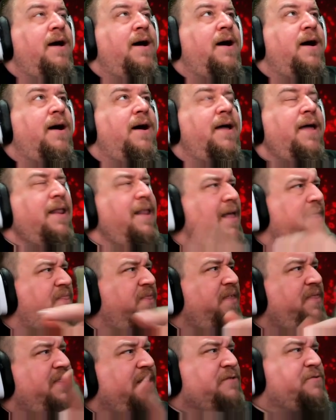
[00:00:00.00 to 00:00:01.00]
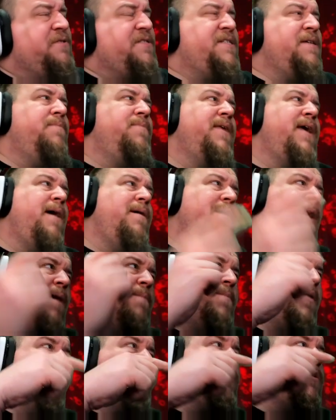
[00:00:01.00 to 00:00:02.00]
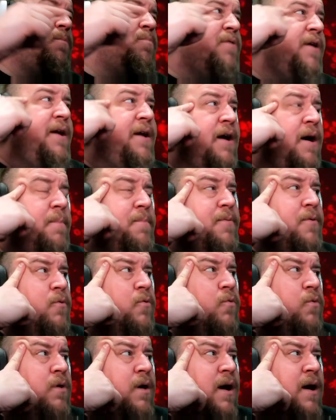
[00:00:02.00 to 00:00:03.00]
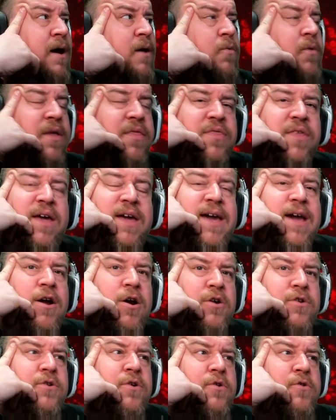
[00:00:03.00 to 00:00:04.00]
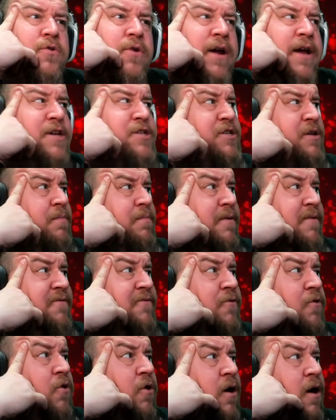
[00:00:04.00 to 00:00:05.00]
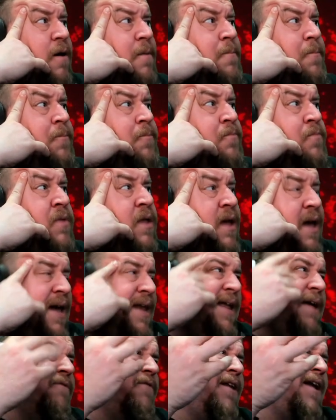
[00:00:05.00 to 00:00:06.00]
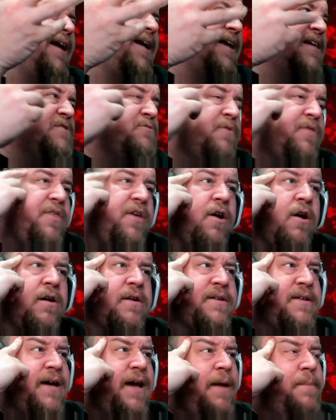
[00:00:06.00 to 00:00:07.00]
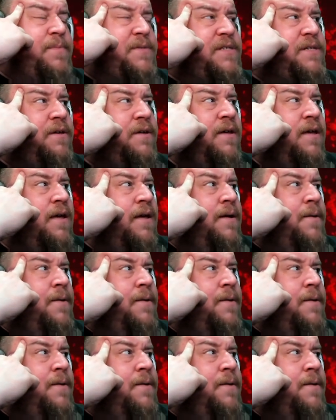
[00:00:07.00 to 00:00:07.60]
Uh, and, and this was something I, I meant to bring up uh, with the character creation before, and even I guess with the archetypes.